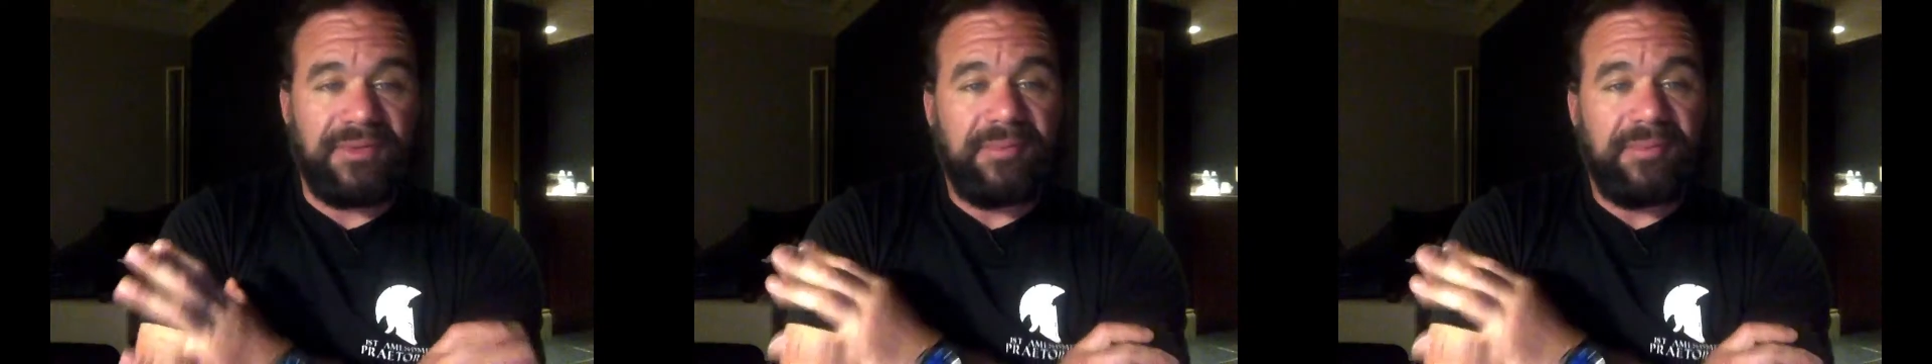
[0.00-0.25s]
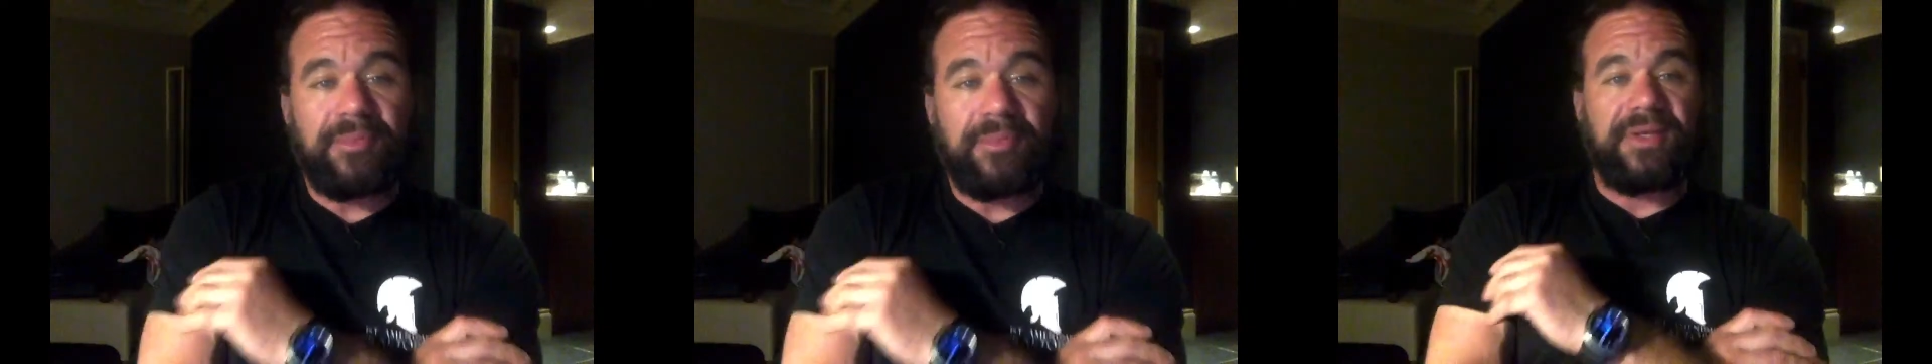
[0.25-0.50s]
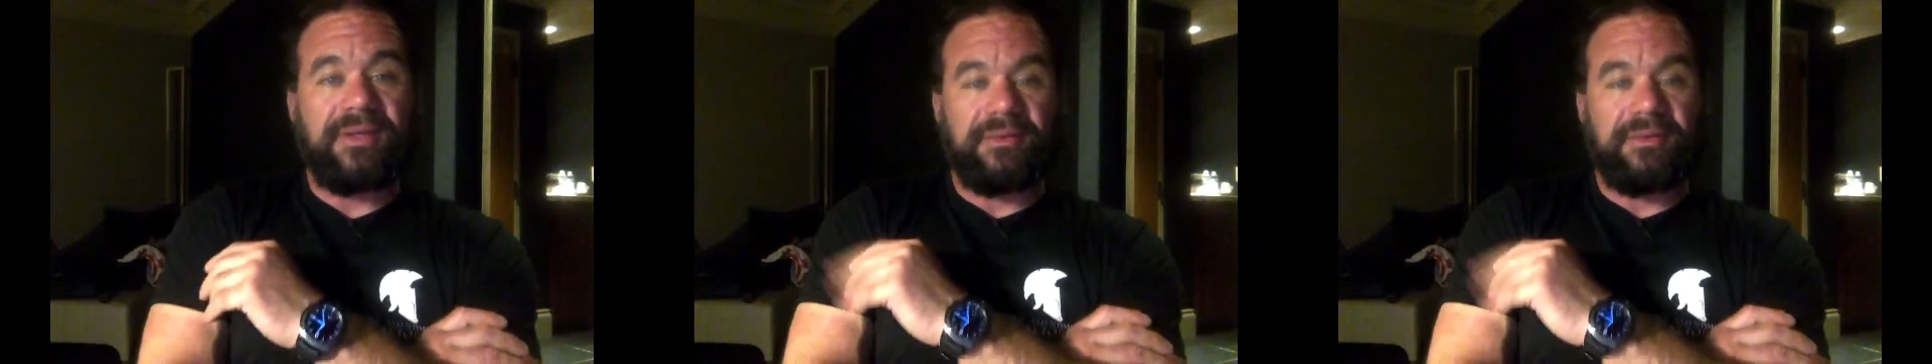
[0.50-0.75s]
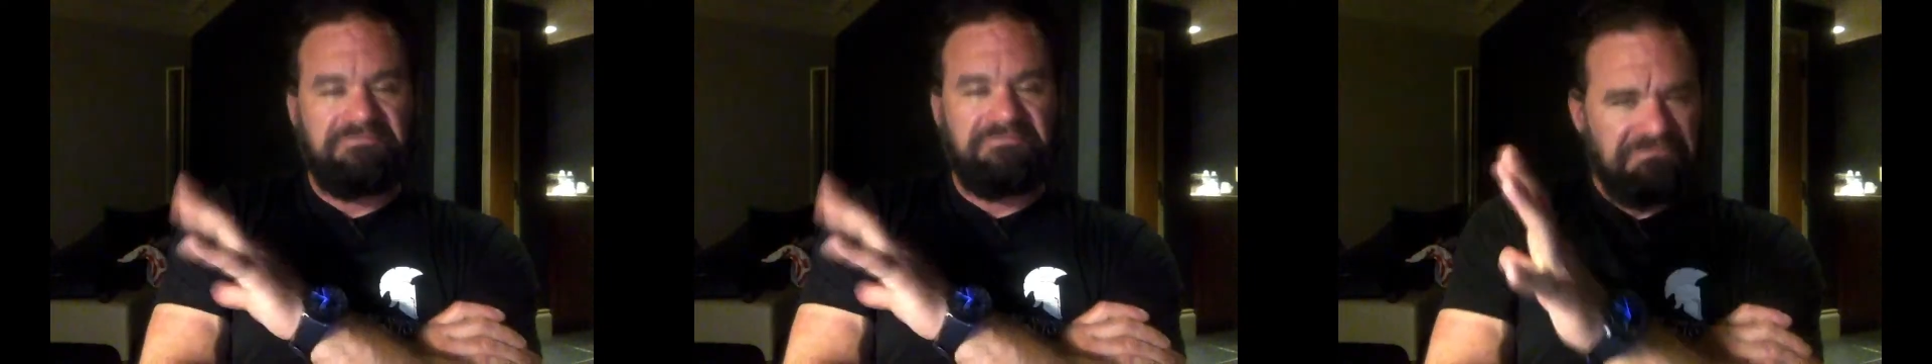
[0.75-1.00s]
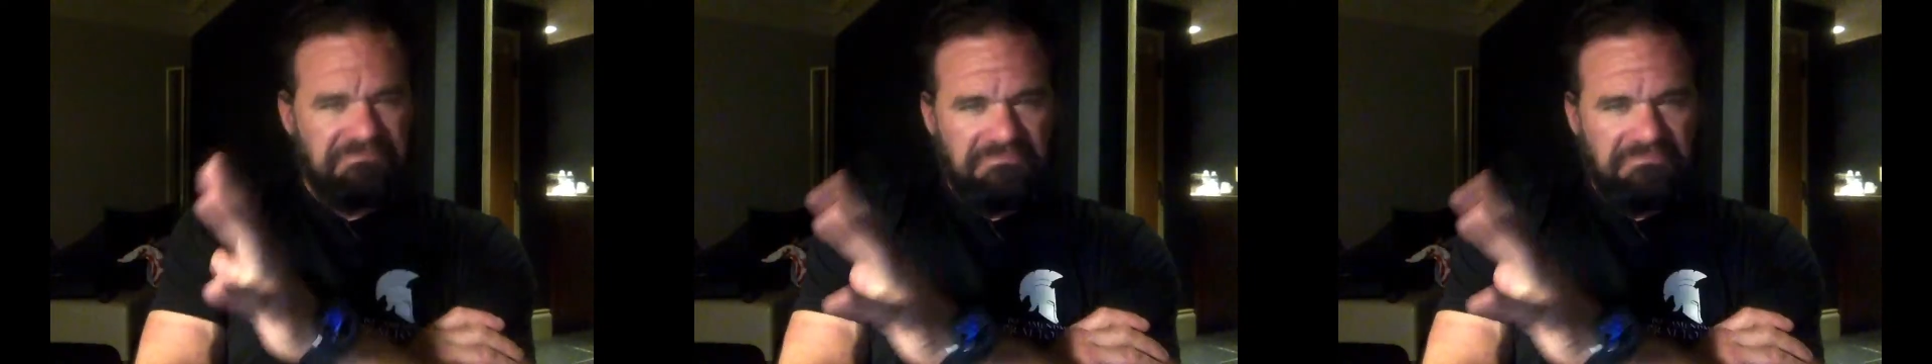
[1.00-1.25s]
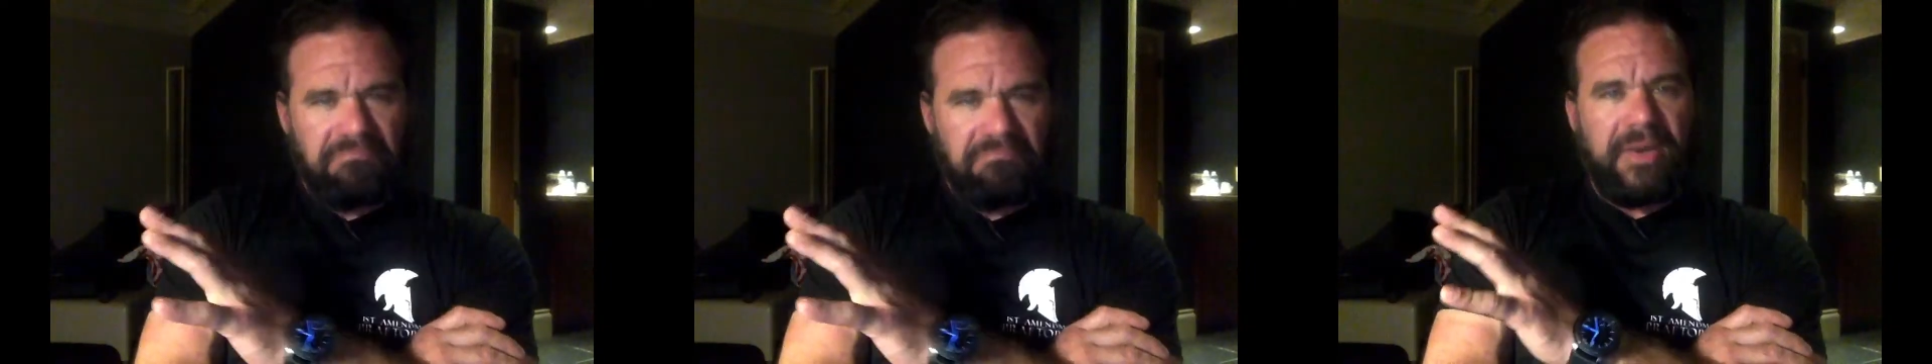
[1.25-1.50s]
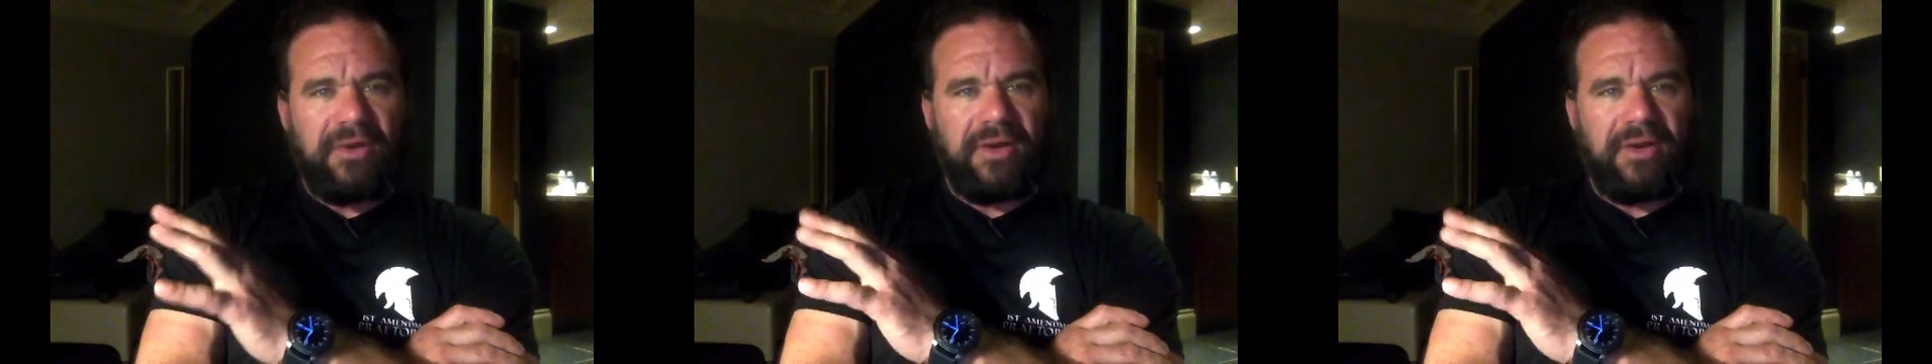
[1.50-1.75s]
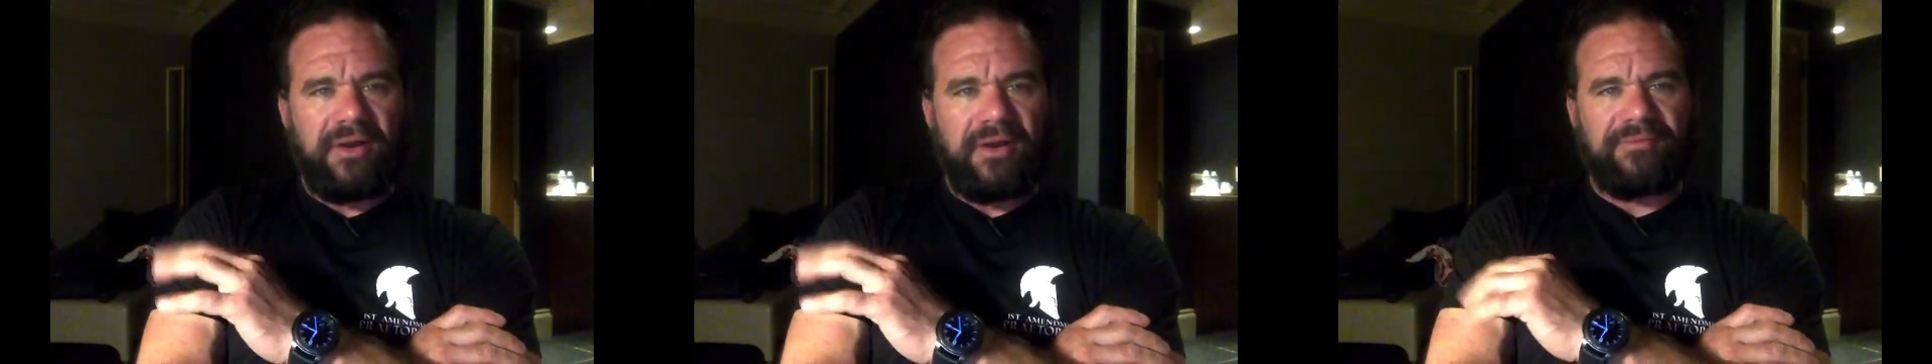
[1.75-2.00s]
that people need to
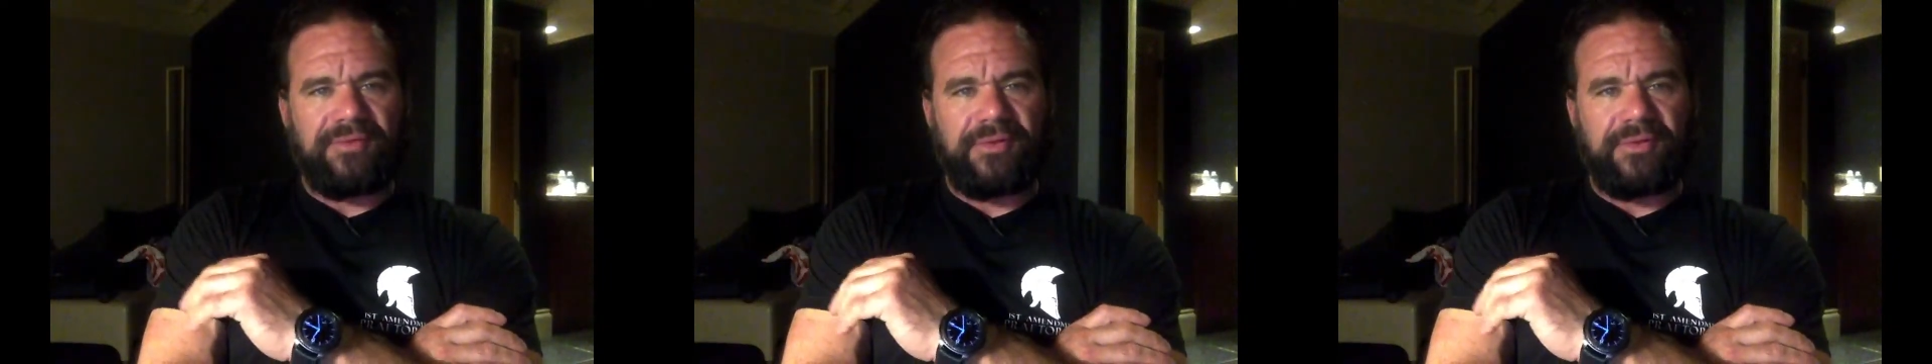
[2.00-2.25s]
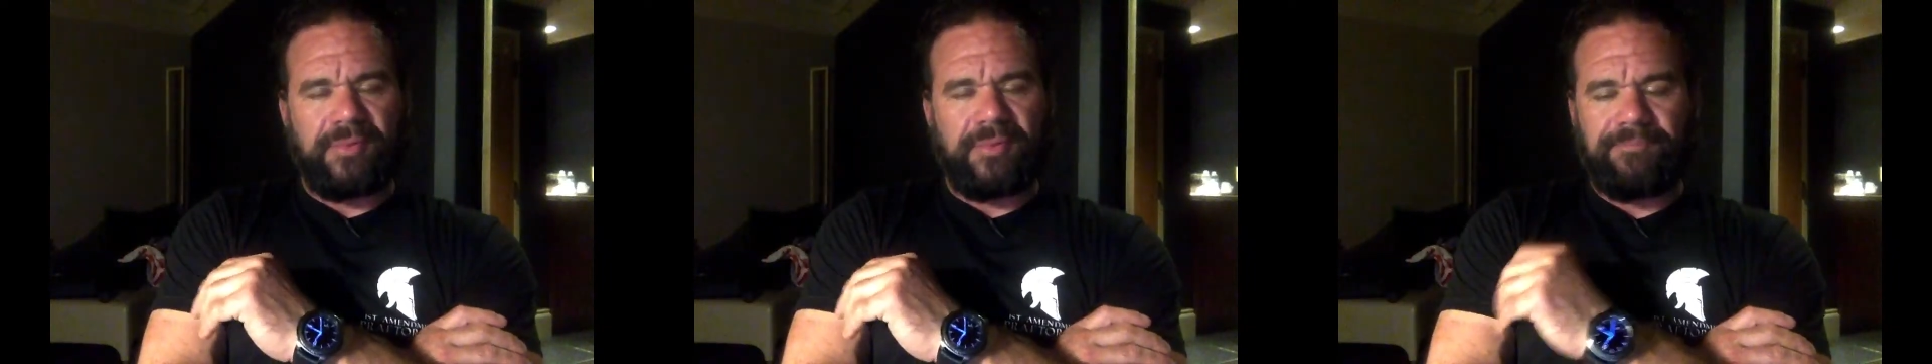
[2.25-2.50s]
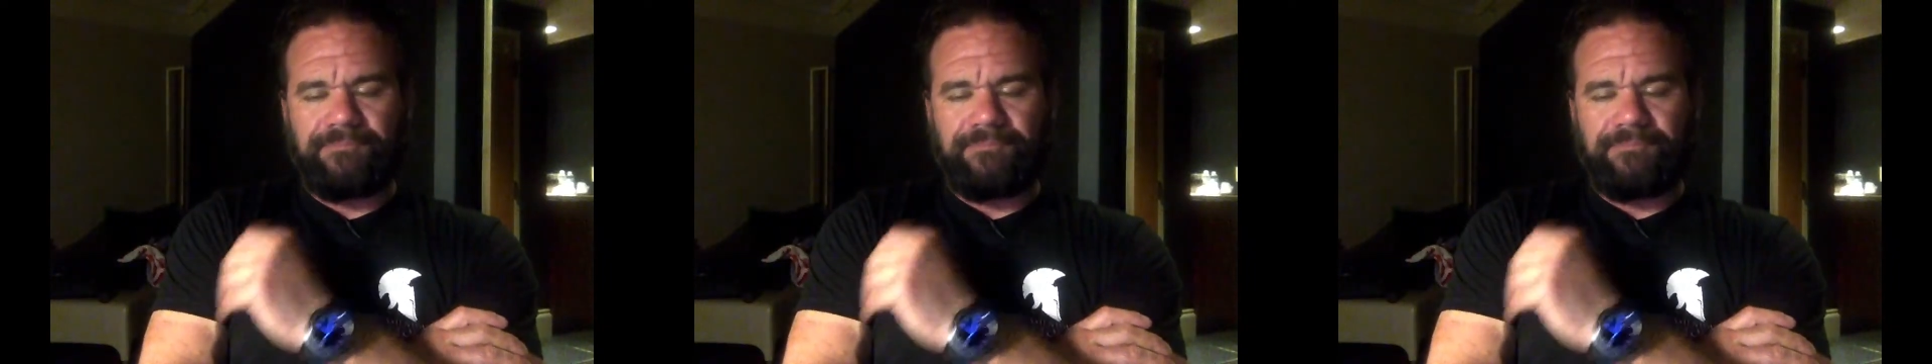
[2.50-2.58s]
marinate on for a little bit.